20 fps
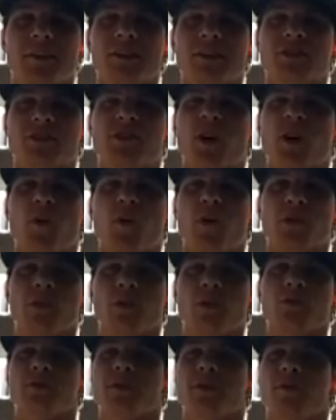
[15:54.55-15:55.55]
just don't want
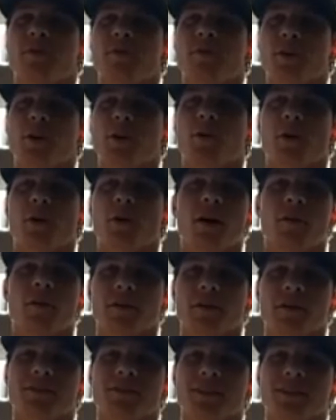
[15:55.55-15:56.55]
those ever to go out,
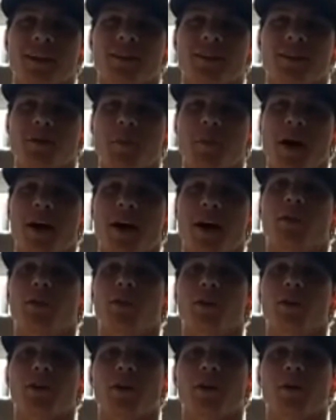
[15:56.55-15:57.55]
because then that's a bad
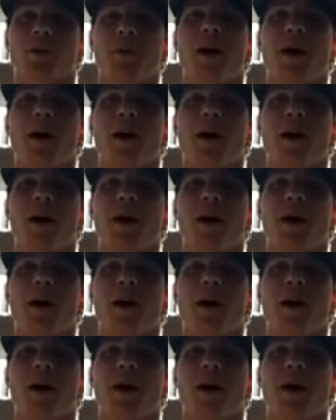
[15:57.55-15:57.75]
look on my